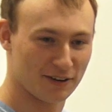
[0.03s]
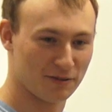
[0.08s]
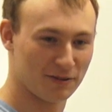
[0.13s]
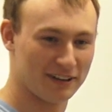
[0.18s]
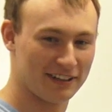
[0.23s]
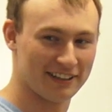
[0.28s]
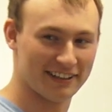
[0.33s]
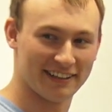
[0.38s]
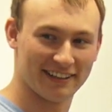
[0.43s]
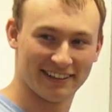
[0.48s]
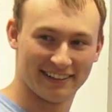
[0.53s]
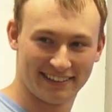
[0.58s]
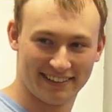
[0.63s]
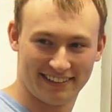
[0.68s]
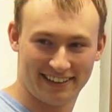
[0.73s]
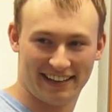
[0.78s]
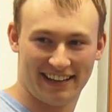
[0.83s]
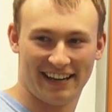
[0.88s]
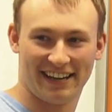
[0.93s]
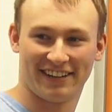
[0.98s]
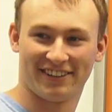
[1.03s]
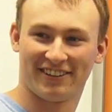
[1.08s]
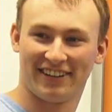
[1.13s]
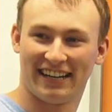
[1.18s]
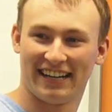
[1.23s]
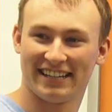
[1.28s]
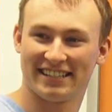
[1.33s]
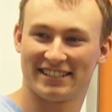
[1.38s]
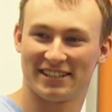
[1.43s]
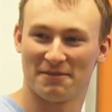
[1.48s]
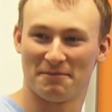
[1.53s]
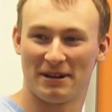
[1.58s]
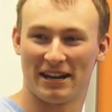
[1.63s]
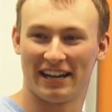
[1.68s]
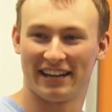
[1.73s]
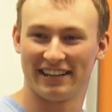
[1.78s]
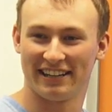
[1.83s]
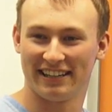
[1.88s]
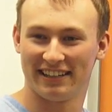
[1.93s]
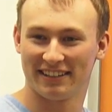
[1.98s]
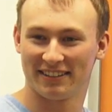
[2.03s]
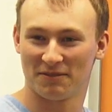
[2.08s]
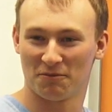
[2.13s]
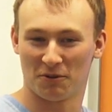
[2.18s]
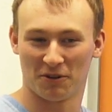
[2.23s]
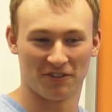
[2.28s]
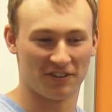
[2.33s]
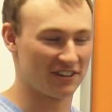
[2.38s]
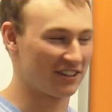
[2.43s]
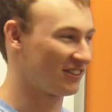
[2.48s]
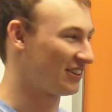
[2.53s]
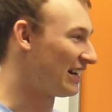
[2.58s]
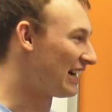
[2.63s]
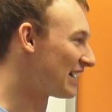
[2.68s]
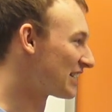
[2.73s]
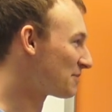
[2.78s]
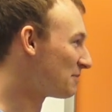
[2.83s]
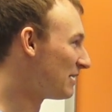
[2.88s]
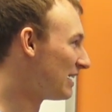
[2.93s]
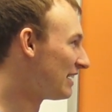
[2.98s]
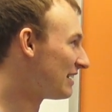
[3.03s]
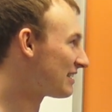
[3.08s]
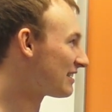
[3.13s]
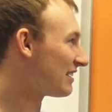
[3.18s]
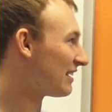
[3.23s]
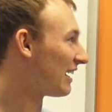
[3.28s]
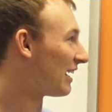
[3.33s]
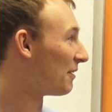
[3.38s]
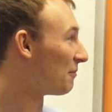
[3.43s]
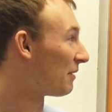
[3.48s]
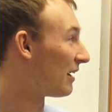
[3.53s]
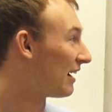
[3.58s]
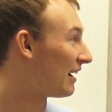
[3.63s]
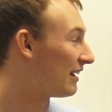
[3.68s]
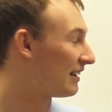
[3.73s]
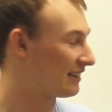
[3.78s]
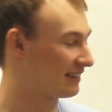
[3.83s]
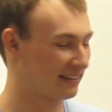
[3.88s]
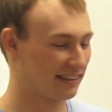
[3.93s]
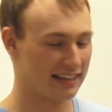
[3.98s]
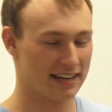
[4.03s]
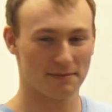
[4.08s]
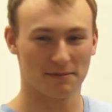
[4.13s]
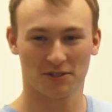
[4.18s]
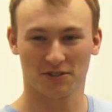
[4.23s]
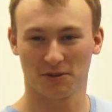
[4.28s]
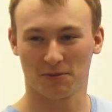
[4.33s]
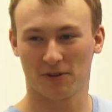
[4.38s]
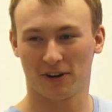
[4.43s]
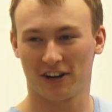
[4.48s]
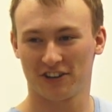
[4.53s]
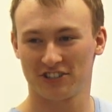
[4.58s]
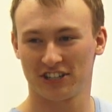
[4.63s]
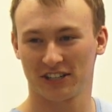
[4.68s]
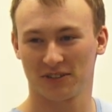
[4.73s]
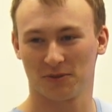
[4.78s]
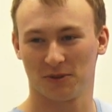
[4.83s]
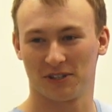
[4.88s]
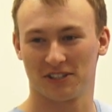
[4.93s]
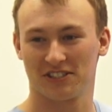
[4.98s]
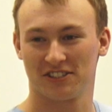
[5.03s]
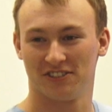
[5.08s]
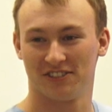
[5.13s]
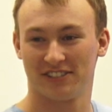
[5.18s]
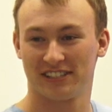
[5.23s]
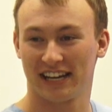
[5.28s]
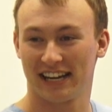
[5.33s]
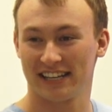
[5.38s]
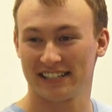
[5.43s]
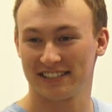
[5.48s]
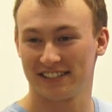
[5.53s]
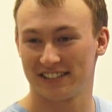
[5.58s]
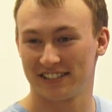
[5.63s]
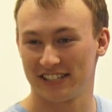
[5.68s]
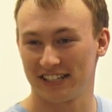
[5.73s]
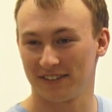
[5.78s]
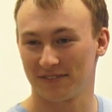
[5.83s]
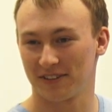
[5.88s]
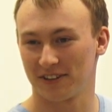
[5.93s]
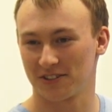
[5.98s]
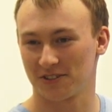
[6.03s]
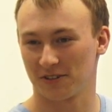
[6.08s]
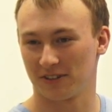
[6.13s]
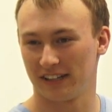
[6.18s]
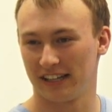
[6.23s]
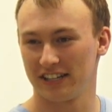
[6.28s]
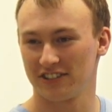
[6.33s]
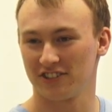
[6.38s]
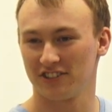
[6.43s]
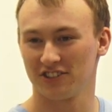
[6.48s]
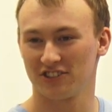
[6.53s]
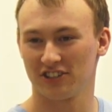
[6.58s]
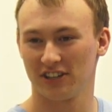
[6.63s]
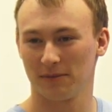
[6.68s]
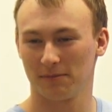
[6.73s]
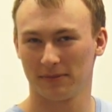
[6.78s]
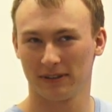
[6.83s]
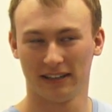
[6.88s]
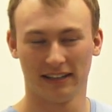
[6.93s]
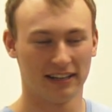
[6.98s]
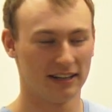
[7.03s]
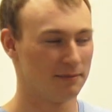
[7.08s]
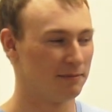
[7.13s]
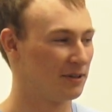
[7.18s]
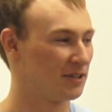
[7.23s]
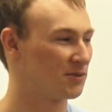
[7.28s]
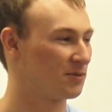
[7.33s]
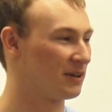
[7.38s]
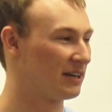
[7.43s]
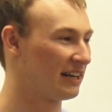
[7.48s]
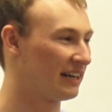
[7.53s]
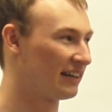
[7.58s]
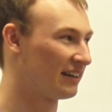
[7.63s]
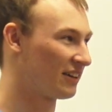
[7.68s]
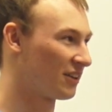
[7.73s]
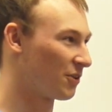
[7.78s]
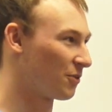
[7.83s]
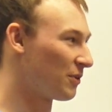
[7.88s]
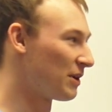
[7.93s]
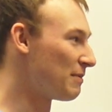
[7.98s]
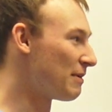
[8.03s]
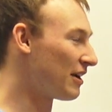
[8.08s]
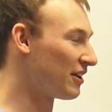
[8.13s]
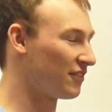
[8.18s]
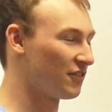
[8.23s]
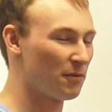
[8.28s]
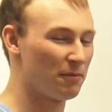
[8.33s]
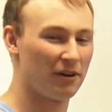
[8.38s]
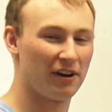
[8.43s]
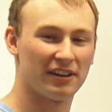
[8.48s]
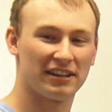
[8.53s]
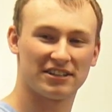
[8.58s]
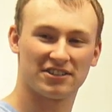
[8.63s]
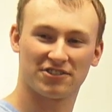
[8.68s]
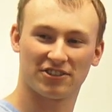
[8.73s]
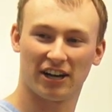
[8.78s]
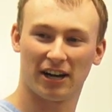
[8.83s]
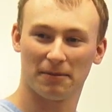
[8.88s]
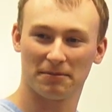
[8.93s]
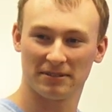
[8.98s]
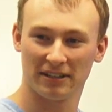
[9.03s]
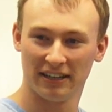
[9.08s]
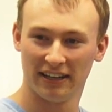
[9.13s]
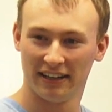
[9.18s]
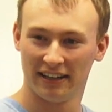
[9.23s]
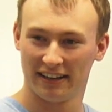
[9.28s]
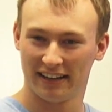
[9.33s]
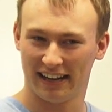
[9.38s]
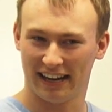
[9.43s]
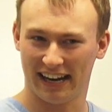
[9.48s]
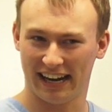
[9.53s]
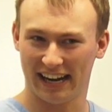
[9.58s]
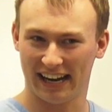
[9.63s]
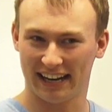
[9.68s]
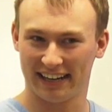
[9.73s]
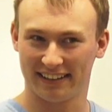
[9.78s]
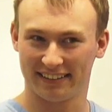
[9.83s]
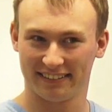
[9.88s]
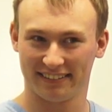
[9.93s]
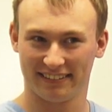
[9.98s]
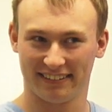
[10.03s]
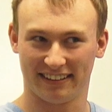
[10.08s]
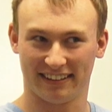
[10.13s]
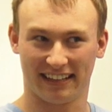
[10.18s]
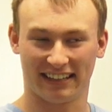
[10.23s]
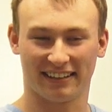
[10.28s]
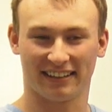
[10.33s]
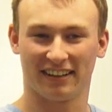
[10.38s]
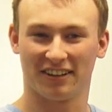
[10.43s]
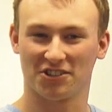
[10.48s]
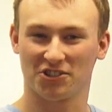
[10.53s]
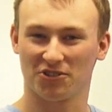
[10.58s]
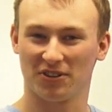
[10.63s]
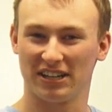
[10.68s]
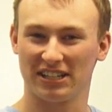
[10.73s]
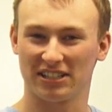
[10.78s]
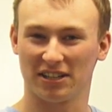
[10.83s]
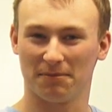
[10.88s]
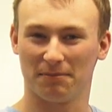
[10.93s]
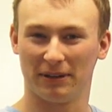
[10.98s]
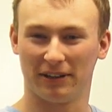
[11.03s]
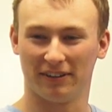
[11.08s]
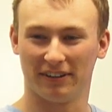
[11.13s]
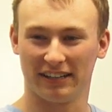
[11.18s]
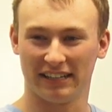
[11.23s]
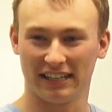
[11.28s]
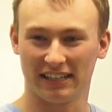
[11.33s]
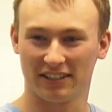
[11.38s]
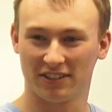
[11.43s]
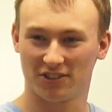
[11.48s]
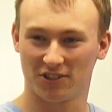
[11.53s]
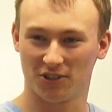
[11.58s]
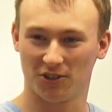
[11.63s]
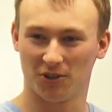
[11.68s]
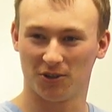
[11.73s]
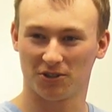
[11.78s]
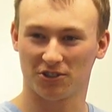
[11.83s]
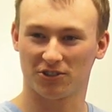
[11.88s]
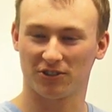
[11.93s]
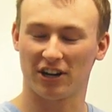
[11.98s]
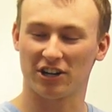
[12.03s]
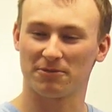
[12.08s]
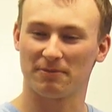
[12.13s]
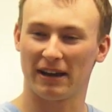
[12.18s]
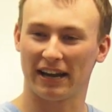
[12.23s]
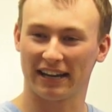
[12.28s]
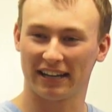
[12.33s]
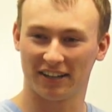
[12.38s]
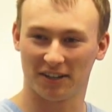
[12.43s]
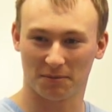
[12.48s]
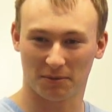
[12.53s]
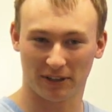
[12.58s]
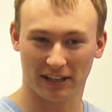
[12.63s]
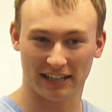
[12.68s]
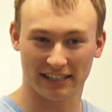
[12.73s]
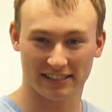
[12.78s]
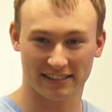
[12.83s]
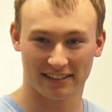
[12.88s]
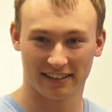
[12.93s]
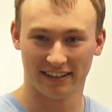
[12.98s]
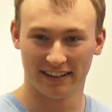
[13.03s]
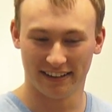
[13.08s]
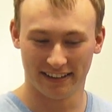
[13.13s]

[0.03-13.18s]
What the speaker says: right, well, hey class, I'm Andy, one of your classmates, and my chemistry project was to test to see if there's a relationship between the rebound of a ball that's dropped and like a string's ability to stretch back into place.